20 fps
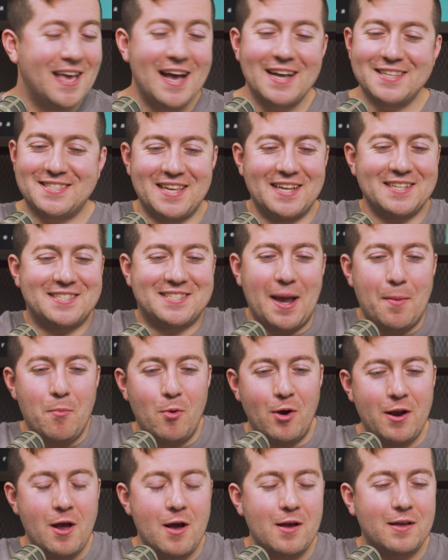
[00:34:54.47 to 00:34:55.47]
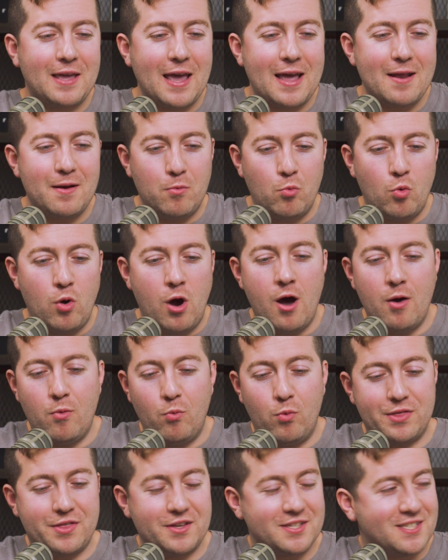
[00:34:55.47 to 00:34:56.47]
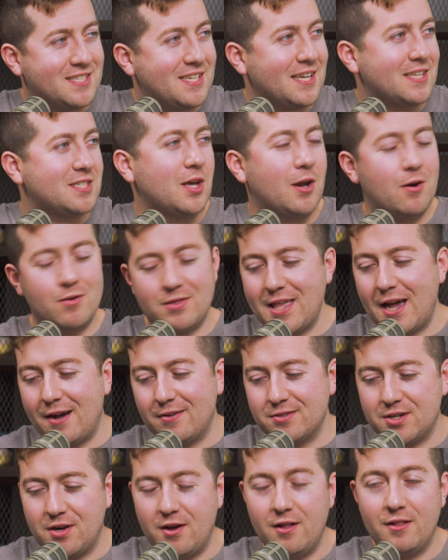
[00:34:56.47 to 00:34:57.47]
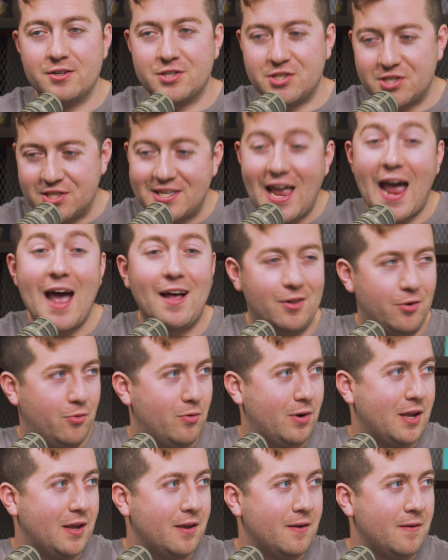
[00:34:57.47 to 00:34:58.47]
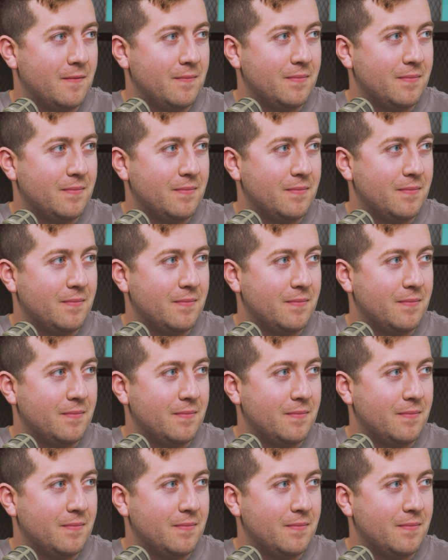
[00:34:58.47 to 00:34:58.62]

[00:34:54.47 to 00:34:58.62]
yes, someone with a $600,000 salary.